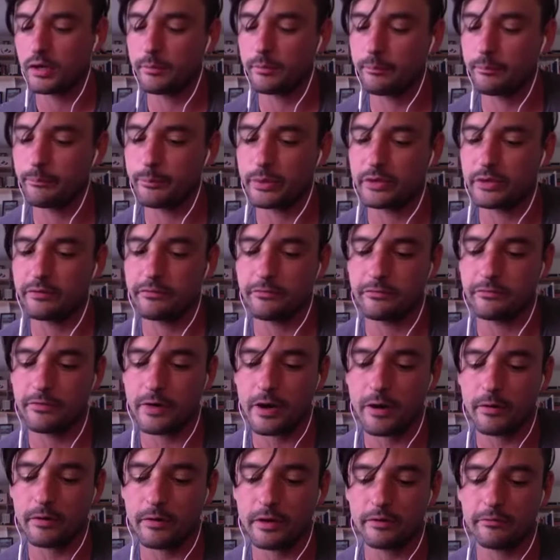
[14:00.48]
be
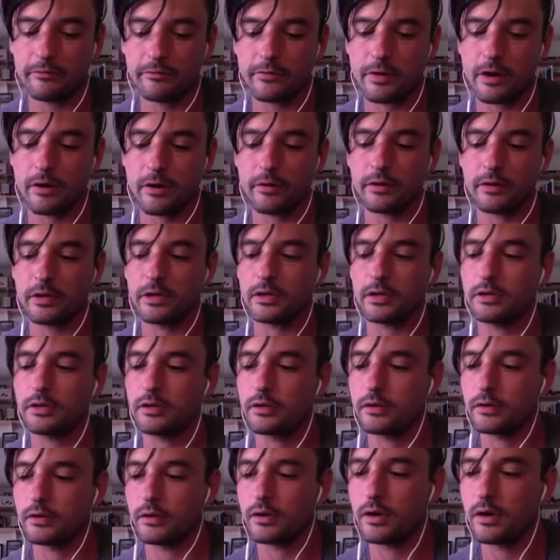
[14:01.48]
very, very
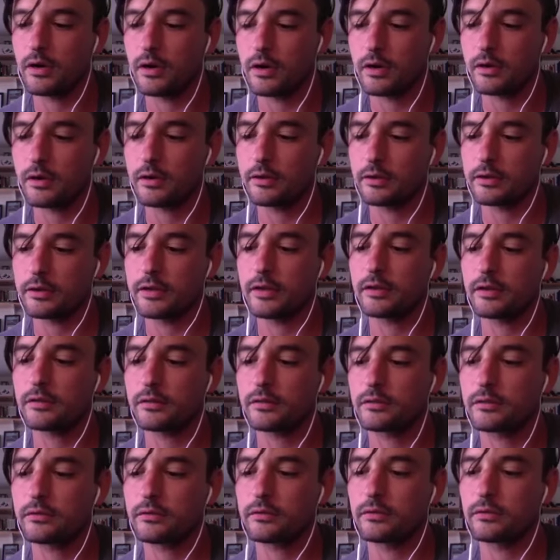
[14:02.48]
uh, get
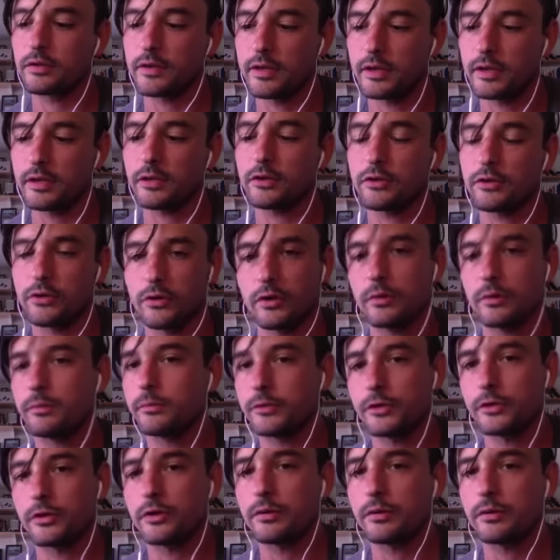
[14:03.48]
get good good